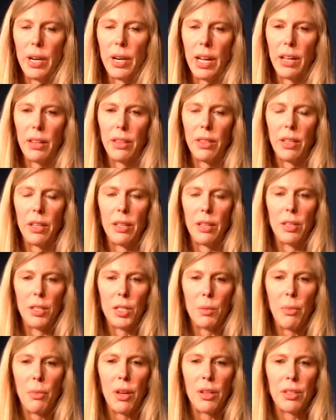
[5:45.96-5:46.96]
out, that the
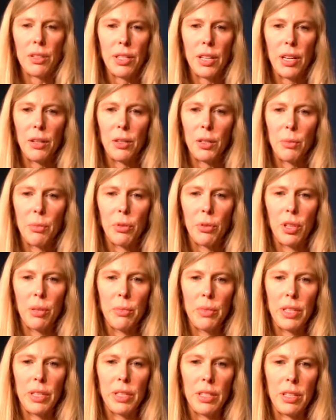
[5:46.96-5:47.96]
small cell
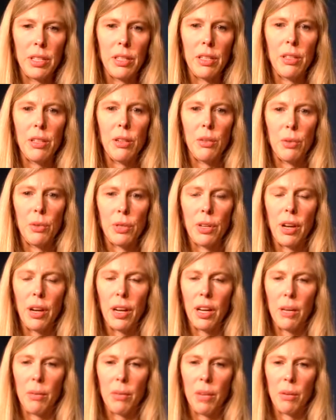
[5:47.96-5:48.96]
deployments that you were
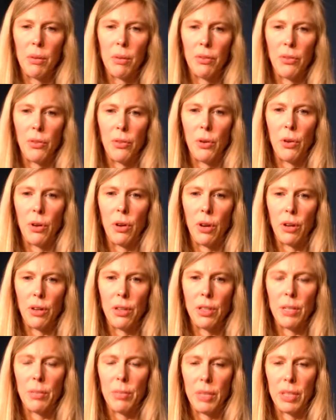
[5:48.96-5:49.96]
talking about before are
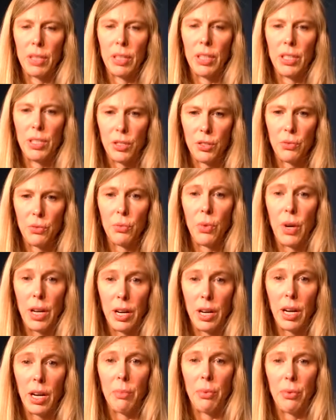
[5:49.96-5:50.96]
typically just one
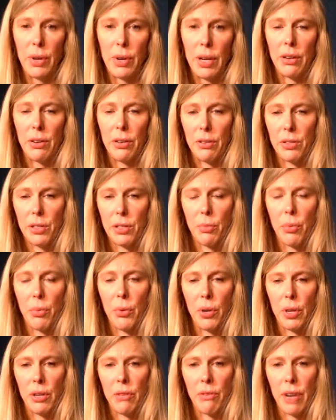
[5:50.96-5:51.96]
operator
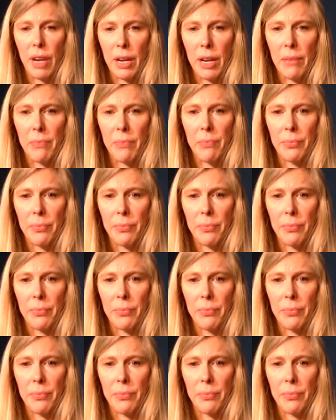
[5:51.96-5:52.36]
supported, right?